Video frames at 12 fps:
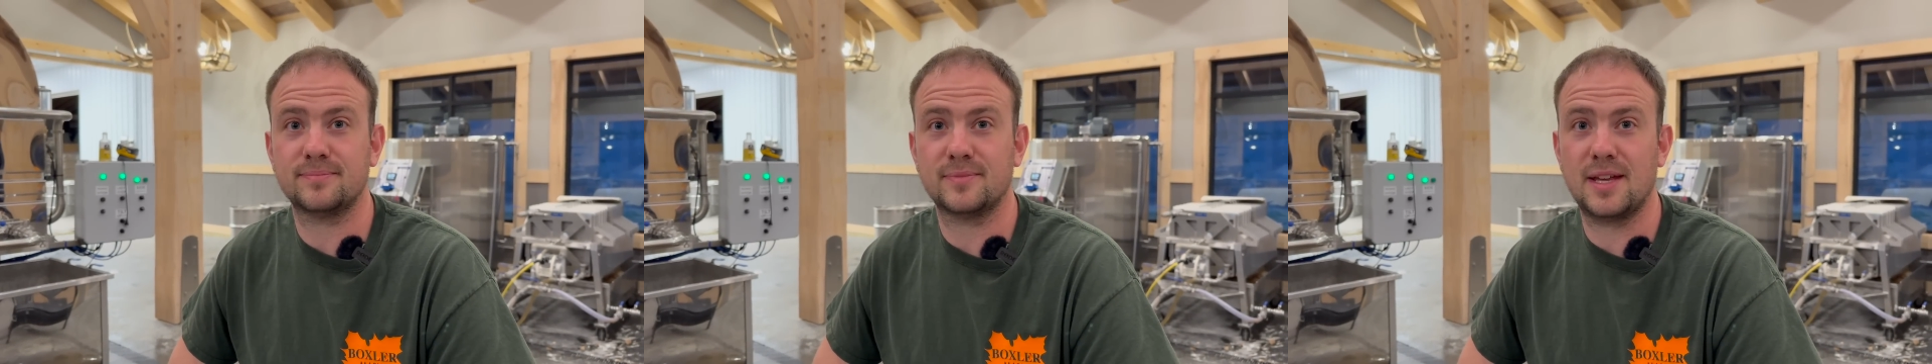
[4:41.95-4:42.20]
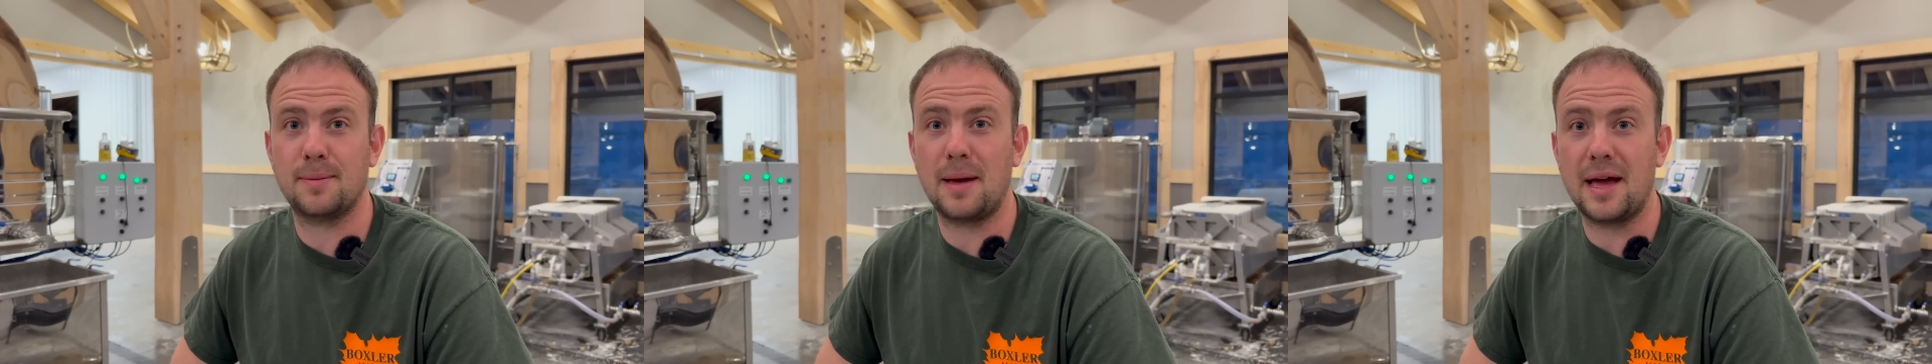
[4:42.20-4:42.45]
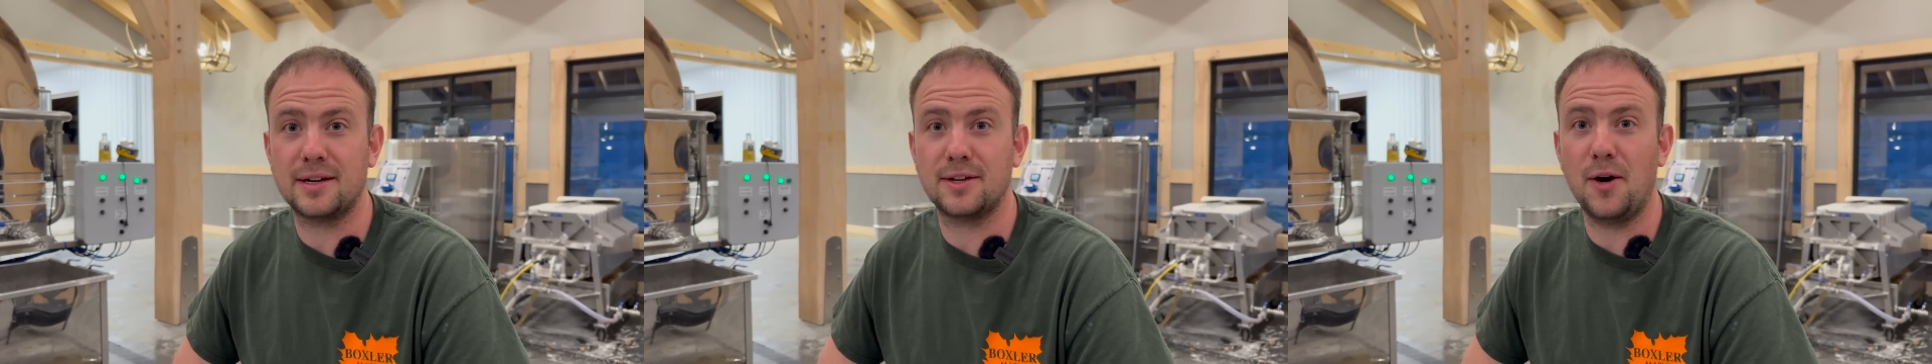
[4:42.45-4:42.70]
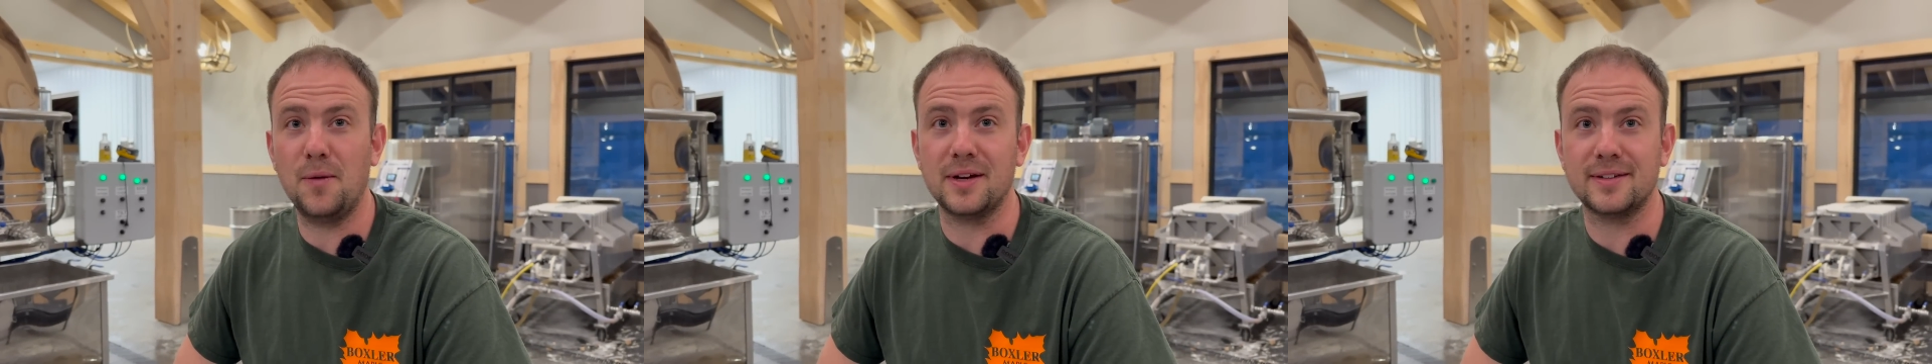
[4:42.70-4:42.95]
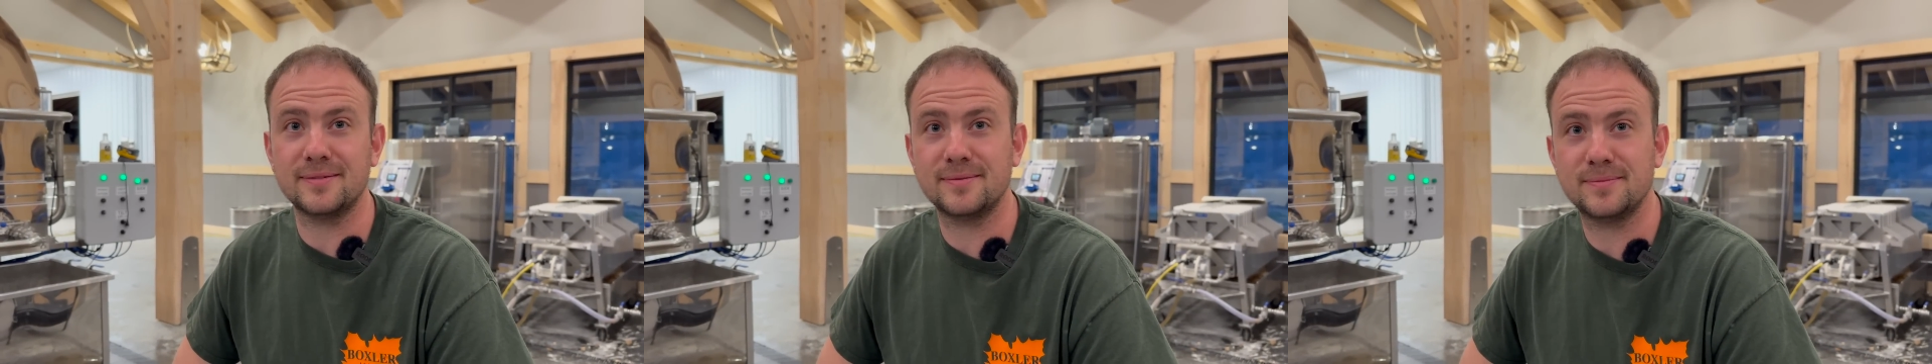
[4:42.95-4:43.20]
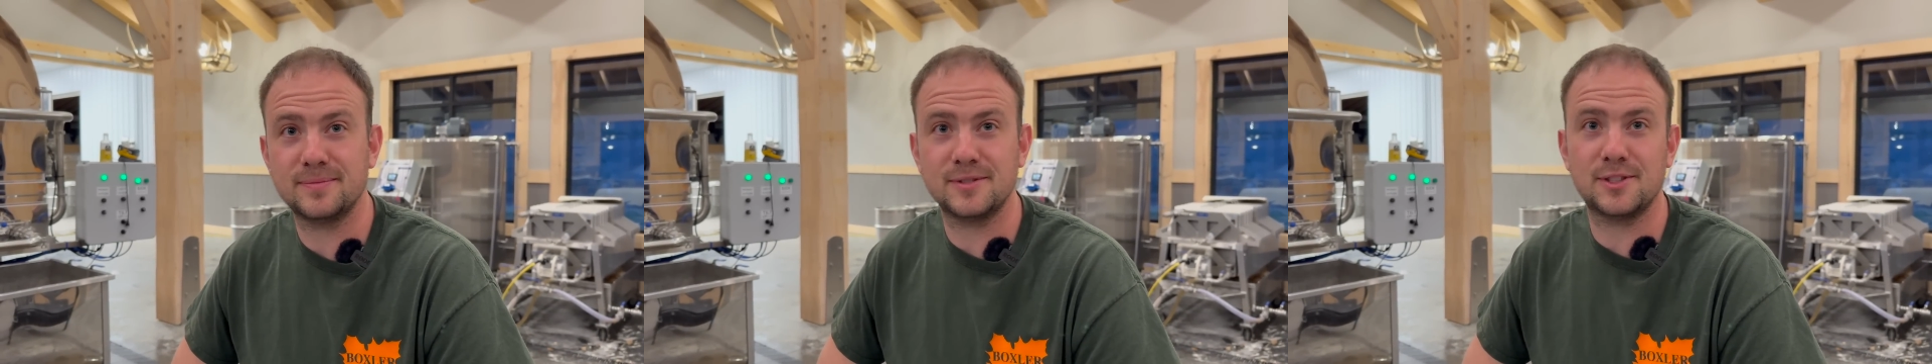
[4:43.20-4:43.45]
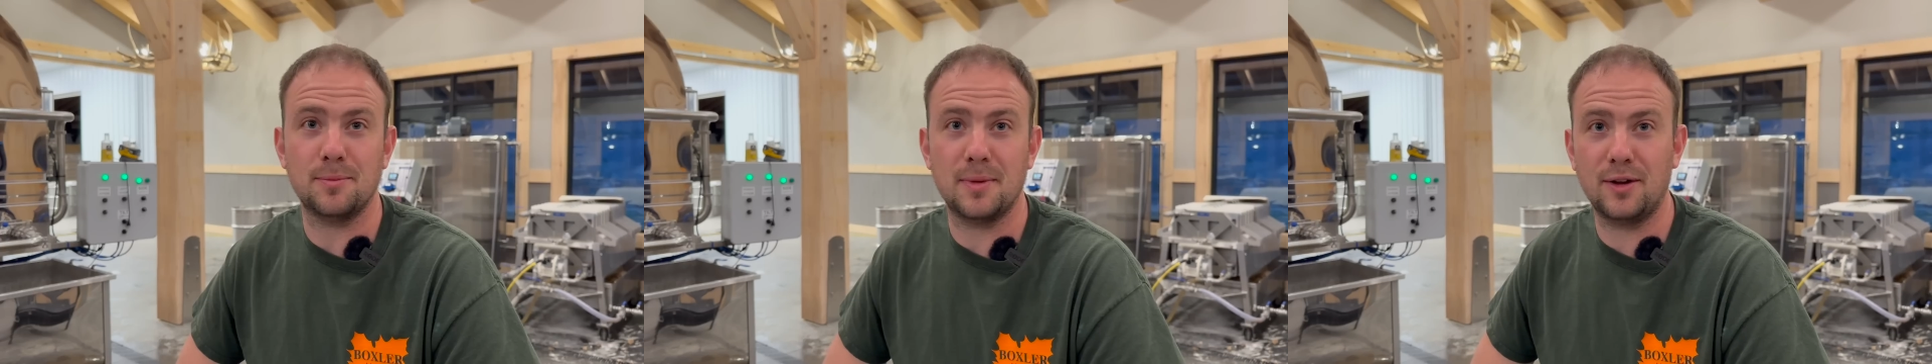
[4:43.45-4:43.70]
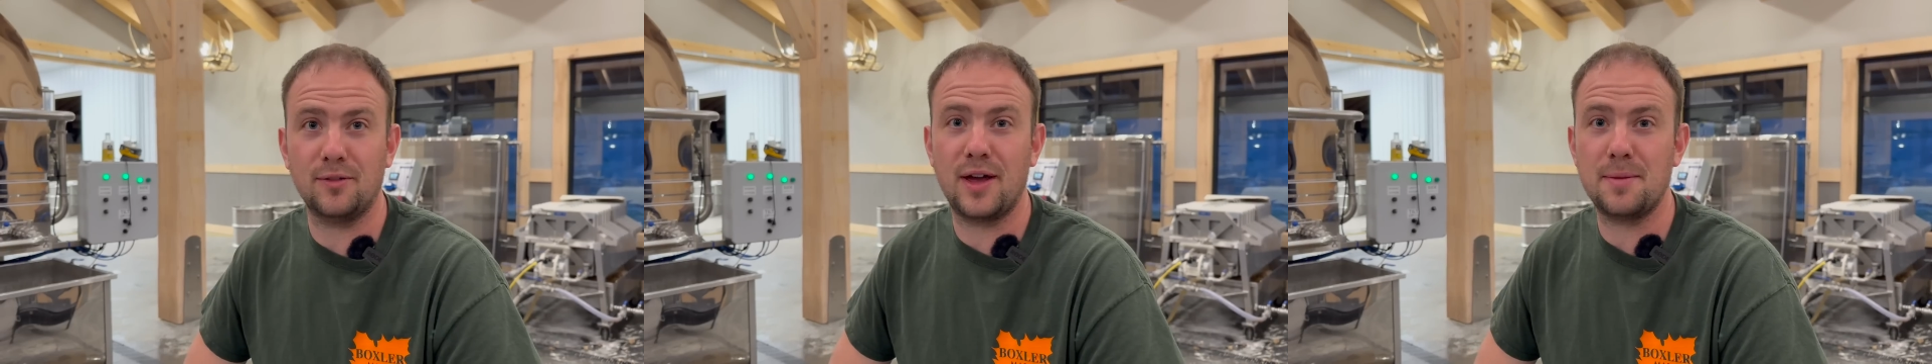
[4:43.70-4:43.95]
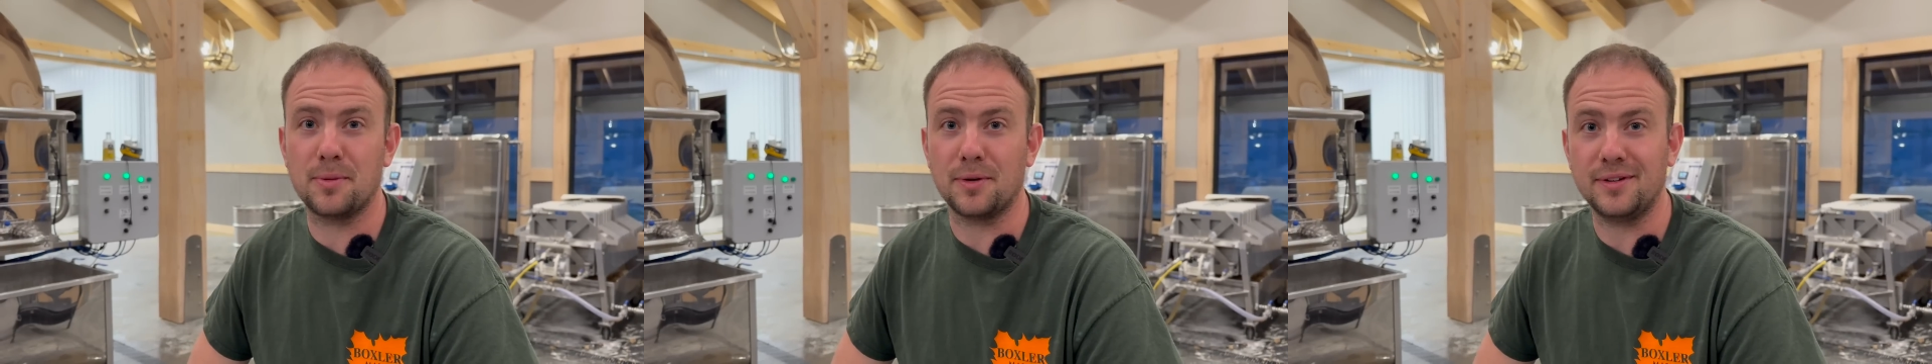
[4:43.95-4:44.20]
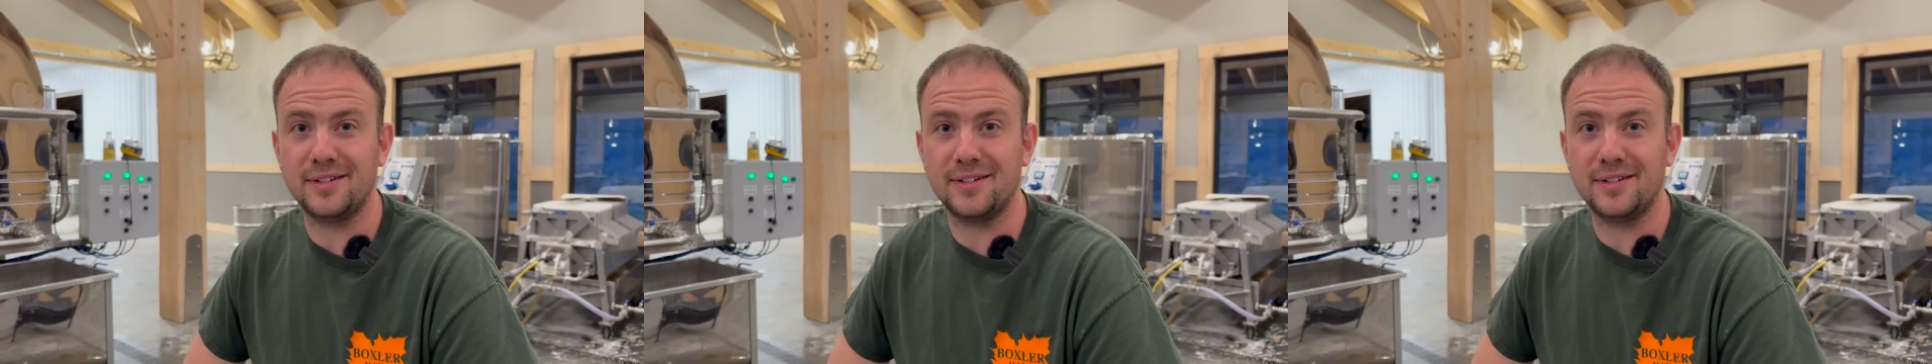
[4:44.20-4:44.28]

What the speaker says: keep on going until middle of April.